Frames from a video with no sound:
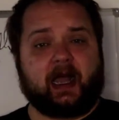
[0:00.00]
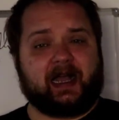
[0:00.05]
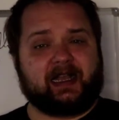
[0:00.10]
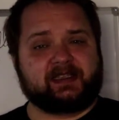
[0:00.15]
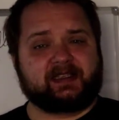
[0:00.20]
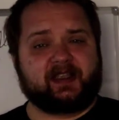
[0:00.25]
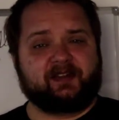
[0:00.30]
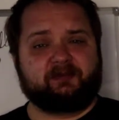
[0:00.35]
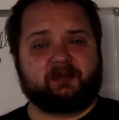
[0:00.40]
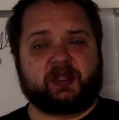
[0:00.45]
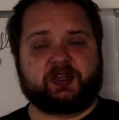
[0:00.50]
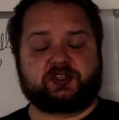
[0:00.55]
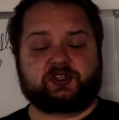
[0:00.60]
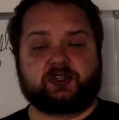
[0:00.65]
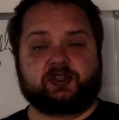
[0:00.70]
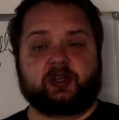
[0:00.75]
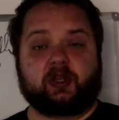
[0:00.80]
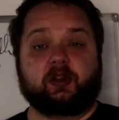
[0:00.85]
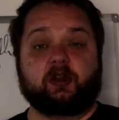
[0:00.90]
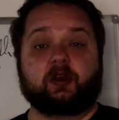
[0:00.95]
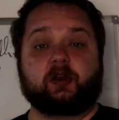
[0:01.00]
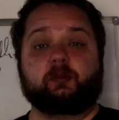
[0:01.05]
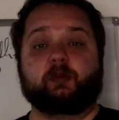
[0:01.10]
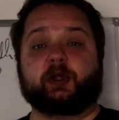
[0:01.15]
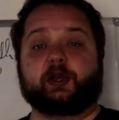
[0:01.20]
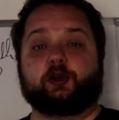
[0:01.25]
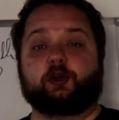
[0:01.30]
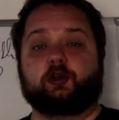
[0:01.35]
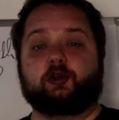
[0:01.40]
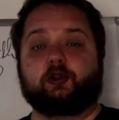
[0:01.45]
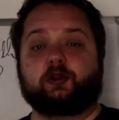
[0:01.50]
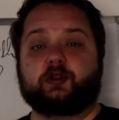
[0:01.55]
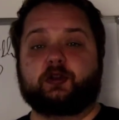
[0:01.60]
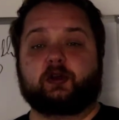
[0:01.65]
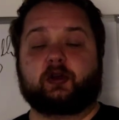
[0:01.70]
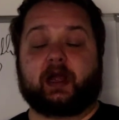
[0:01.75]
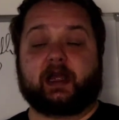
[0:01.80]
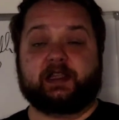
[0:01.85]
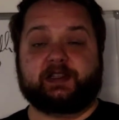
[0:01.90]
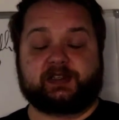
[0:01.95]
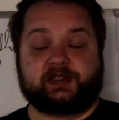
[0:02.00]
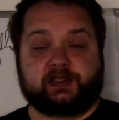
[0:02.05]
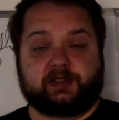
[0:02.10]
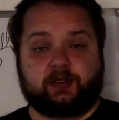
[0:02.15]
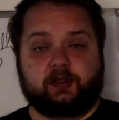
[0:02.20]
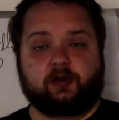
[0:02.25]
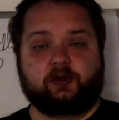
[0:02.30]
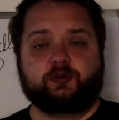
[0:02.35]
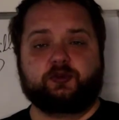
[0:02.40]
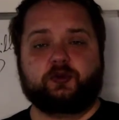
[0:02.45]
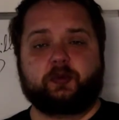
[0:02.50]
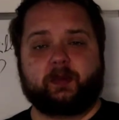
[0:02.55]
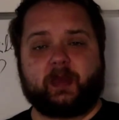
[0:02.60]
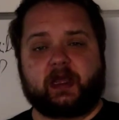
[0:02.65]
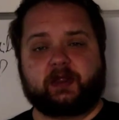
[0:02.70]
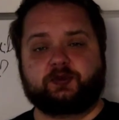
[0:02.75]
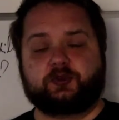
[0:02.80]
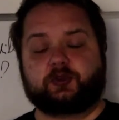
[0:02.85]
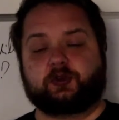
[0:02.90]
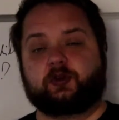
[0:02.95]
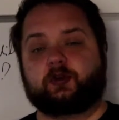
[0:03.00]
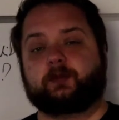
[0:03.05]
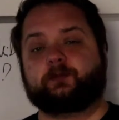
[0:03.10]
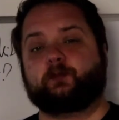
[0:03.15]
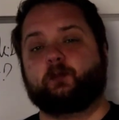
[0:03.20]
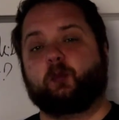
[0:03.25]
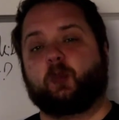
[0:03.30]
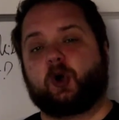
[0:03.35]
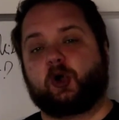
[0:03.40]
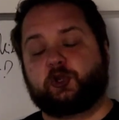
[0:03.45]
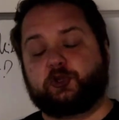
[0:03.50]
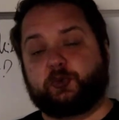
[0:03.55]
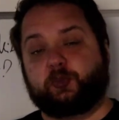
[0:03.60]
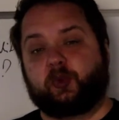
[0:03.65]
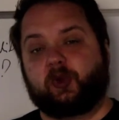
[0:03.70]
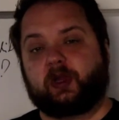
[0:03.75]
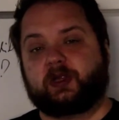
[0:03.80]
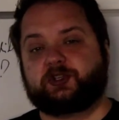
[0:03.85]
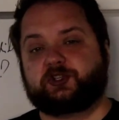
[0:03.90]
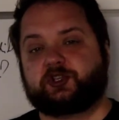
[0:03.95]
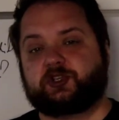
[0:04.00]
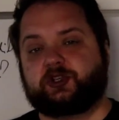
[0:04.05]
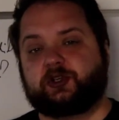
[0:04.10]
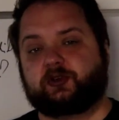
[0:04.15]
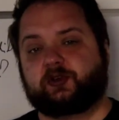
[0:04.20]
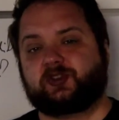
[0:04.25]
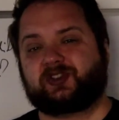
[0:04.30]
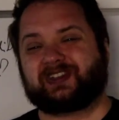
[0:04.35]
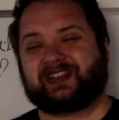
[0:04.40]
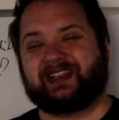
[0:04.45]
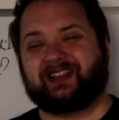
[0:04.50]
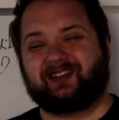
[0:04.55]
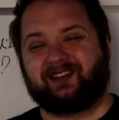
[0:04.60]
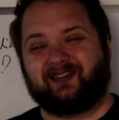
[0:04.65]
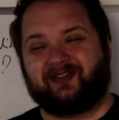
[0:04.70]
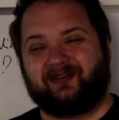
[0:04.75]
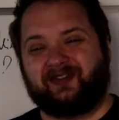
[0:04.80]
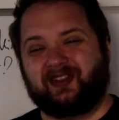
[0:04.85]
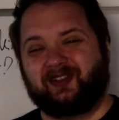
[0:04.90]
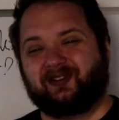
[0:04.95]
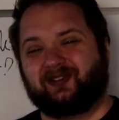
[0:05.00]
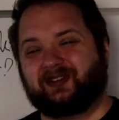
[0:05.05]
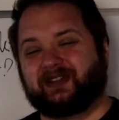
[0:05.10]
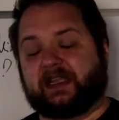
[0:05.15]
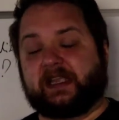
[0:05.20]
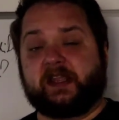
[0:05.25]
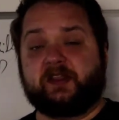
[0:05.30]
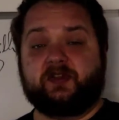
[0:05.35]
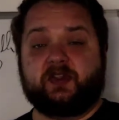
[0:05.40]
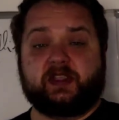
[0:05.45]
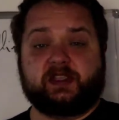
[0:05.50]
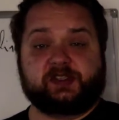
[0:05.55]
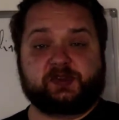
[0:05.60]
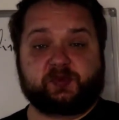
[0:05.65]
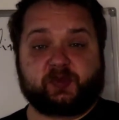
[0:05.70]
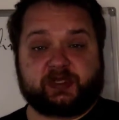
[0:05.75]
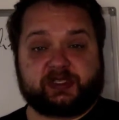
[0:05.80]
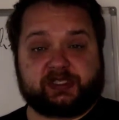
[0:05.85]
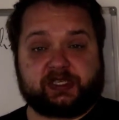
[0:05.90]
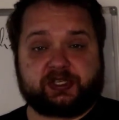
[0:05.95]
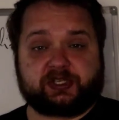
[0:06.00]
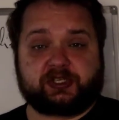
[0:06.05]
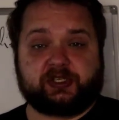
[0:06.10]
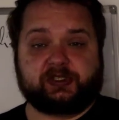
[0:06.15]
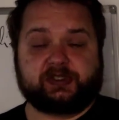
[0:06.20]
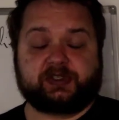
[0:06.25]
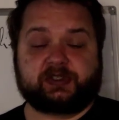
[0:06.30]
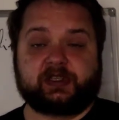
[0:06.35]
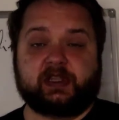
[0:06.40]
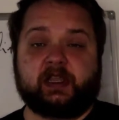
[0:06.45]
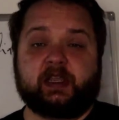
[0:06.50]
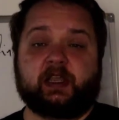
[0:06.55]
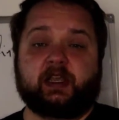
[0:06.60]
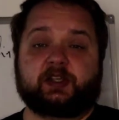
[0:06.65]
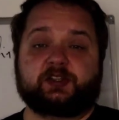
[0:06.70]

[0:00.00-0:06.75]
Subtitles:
As I've mentioned a little bit earlier, I still do mentor multiple engineers in the field in these positions.